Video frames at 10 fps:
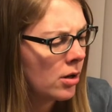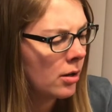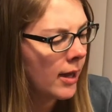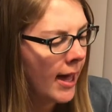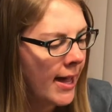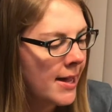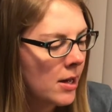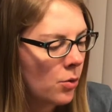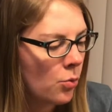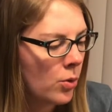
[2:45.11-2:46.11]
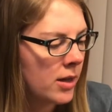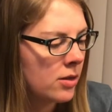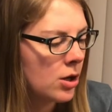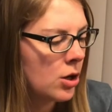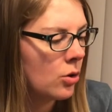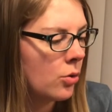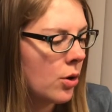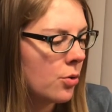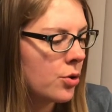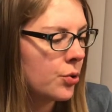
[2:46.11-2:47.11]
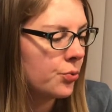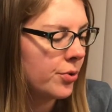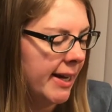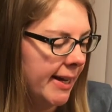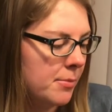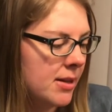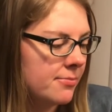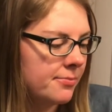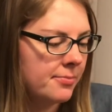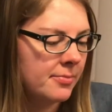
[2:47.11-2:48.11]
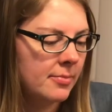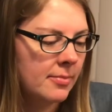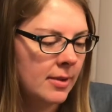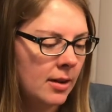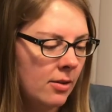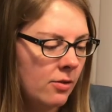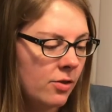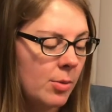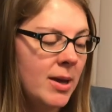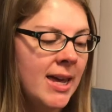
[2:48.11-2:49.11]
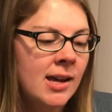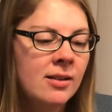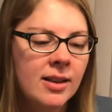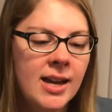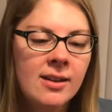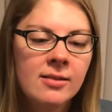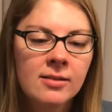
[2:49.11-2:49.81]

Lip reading: cake with cocoa cream from Italy.